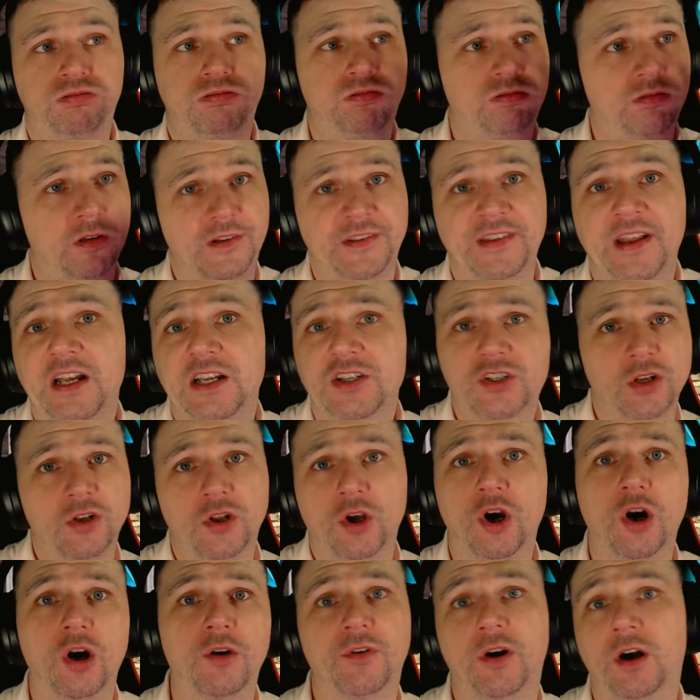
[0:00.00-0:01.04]

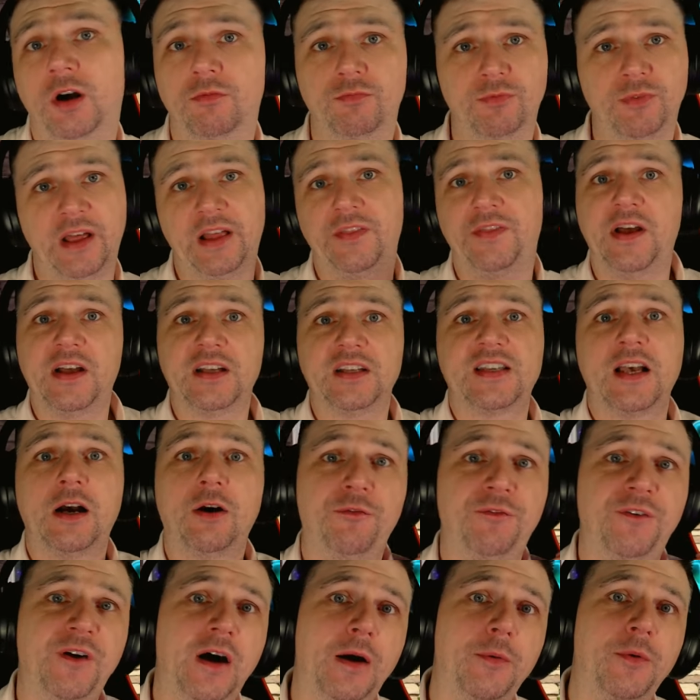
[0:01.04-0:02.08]
Nasanova. That, that's how
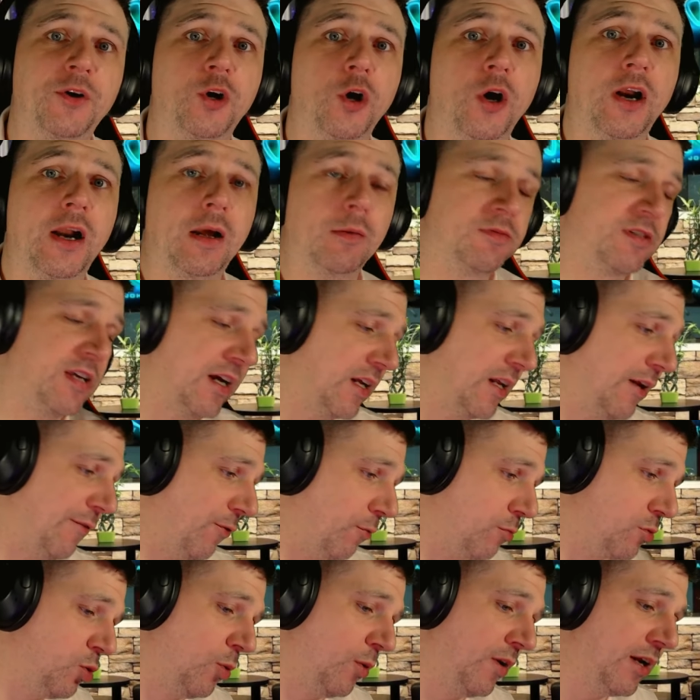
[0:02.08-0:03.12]
far we're going. I'm taking
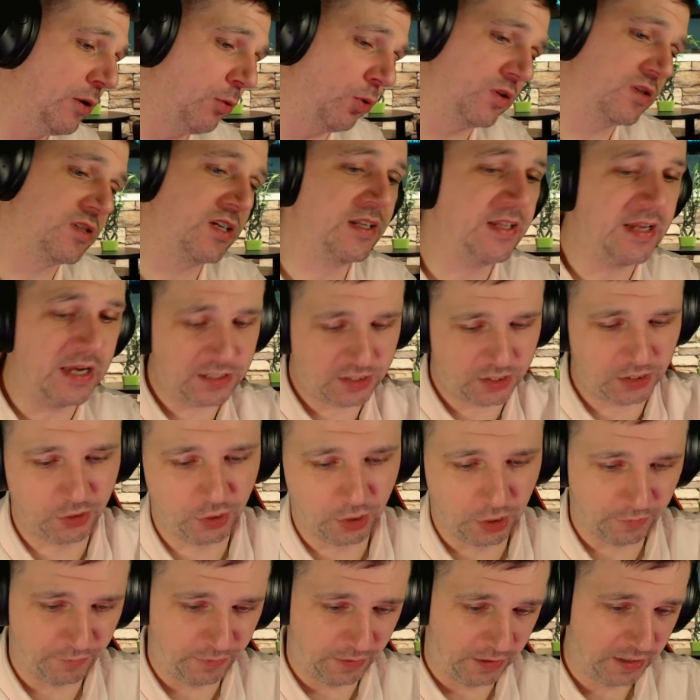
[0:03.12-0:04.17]
from 21 to
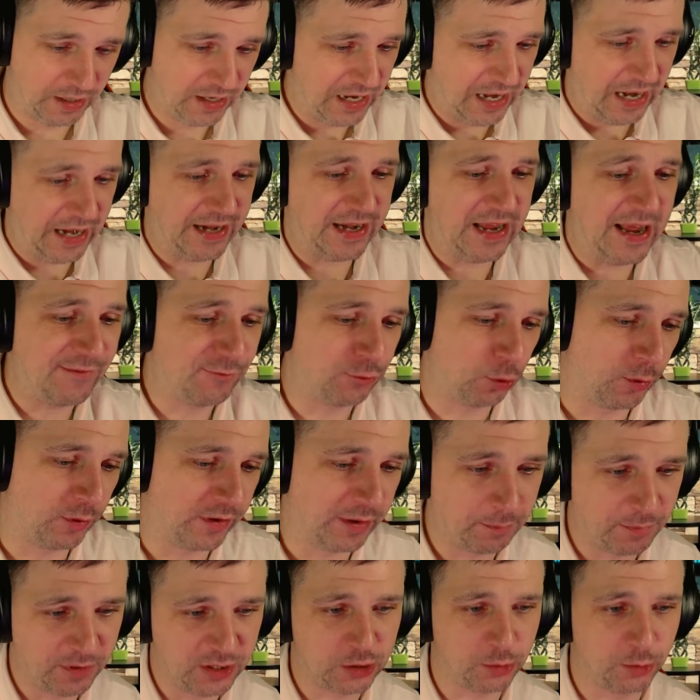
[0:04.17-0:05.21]
Nasanova and everyone
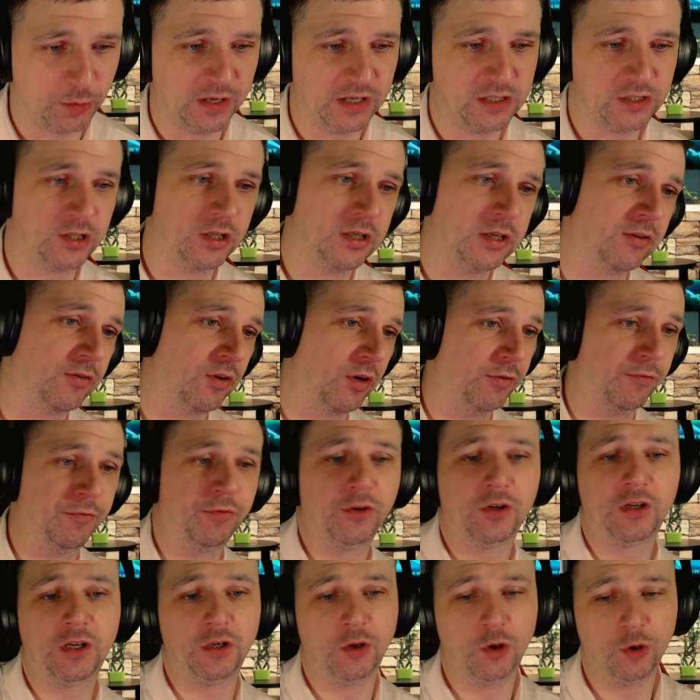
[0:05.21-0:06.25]
in between. So you've got the
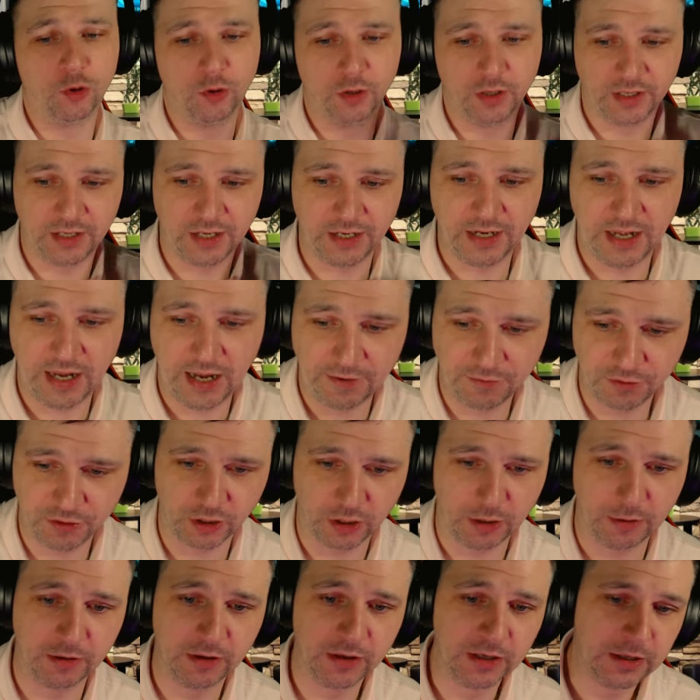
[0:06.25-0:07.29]
fucking hooligan heads, you've
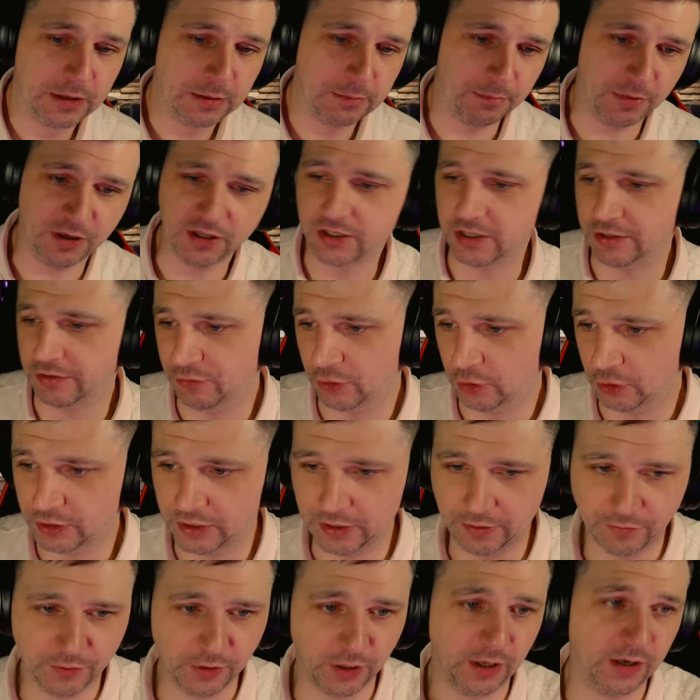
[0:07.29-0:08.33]
got Massive Rook,
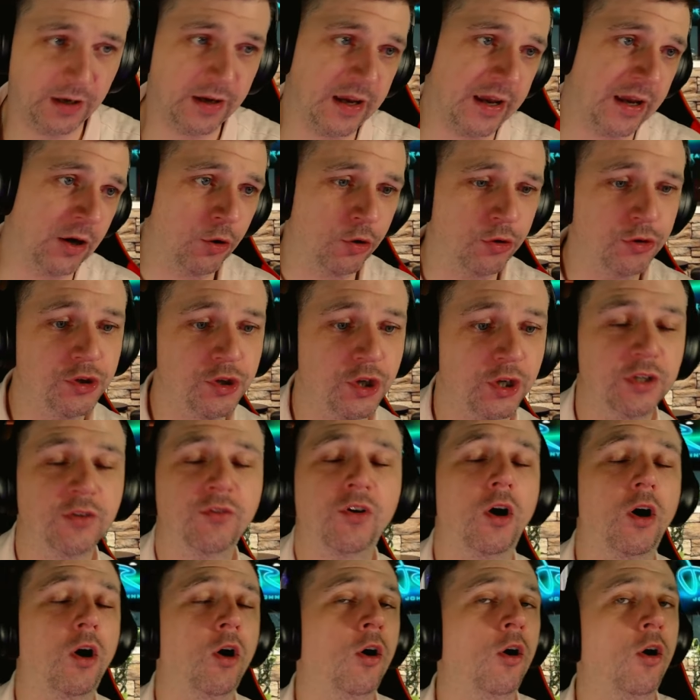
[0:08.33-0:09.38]
you've got A Hunter, you've
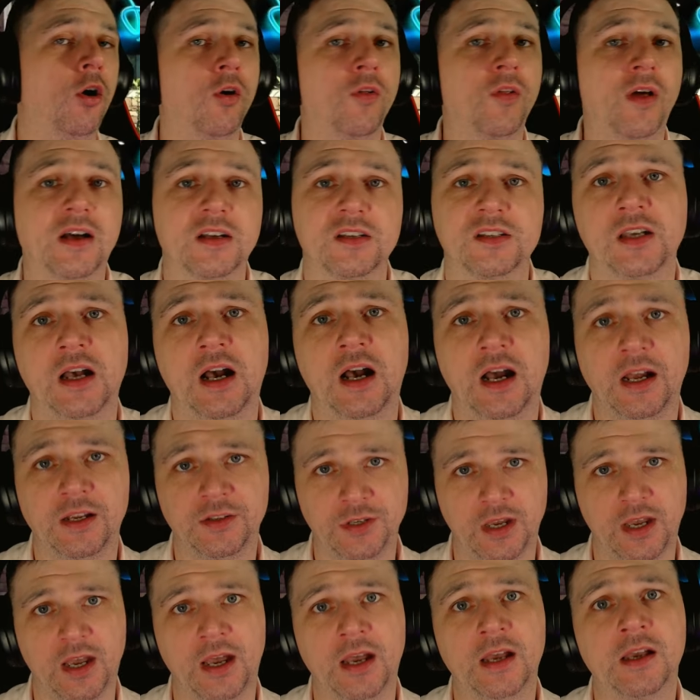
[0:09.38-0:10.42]
got all that side,
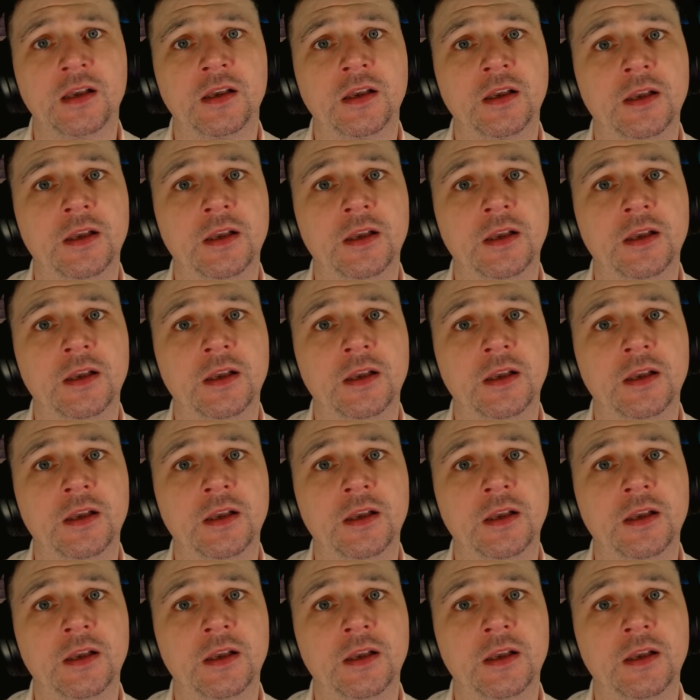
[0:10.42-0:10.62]
yeah.